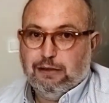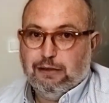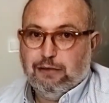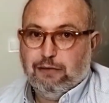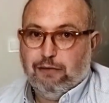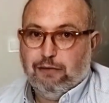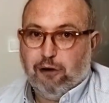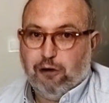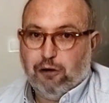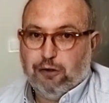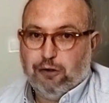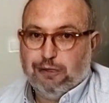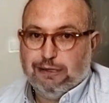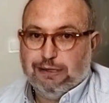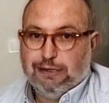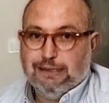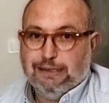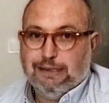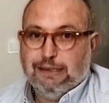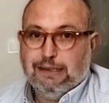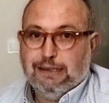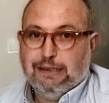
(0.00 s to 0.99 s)
works in
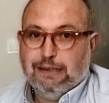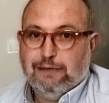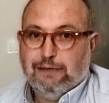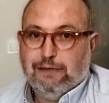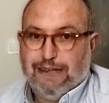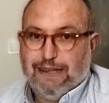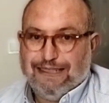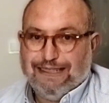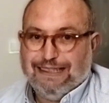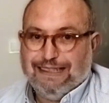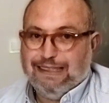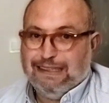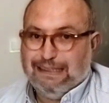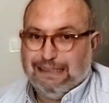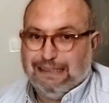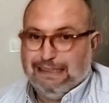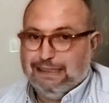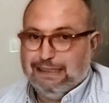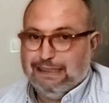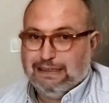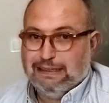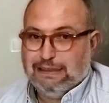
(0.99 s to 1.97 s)
the
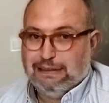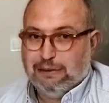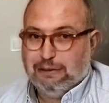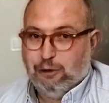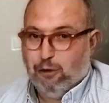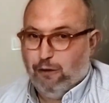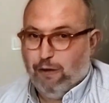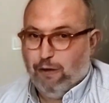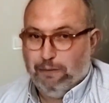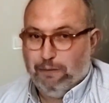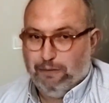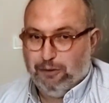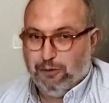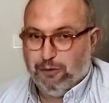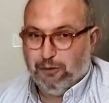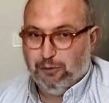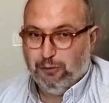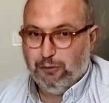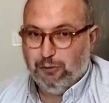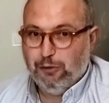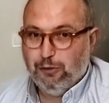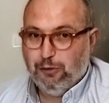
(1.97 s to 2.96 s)
facilities grow up
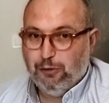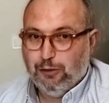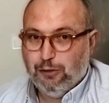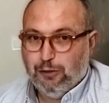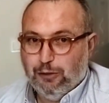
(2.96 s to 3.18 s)
too.